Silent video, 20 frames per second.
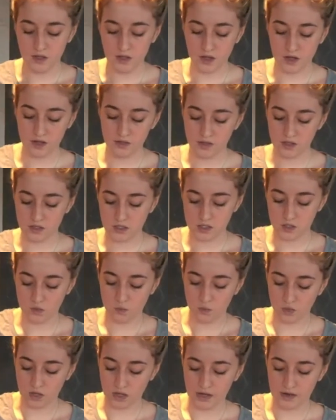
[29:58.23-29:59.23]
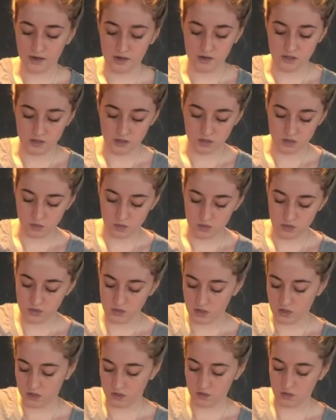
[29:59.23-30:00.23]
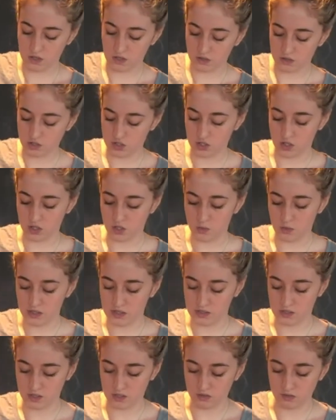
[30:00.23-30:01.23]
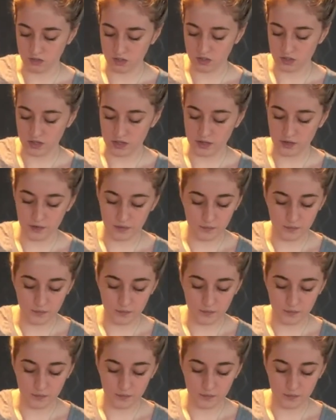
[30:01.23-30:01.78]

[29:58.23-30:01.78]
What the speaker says: And then soon we'll add it into the risotto and I'll show you what it's gonna look like.